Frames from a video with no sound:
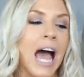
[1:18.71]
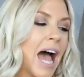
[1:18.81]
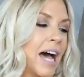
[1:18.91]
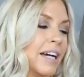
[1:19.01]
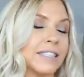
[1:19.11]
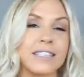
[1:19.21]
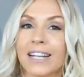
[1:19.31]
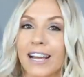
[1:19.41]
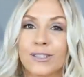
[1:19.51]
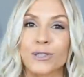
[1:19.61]
and
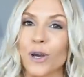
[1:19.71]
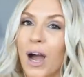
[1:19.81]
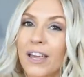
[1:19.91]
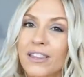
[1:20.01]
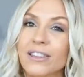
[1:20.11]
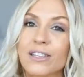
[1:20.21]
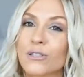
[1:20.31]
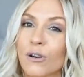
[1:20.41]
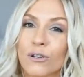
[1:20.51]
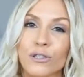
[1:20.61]
yeah so I think these
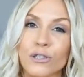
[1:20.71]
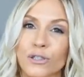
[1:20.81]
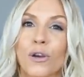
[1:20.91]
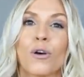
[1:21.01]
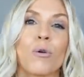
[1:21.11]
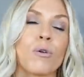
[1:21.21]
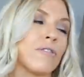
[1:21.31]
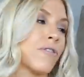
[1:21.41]
are so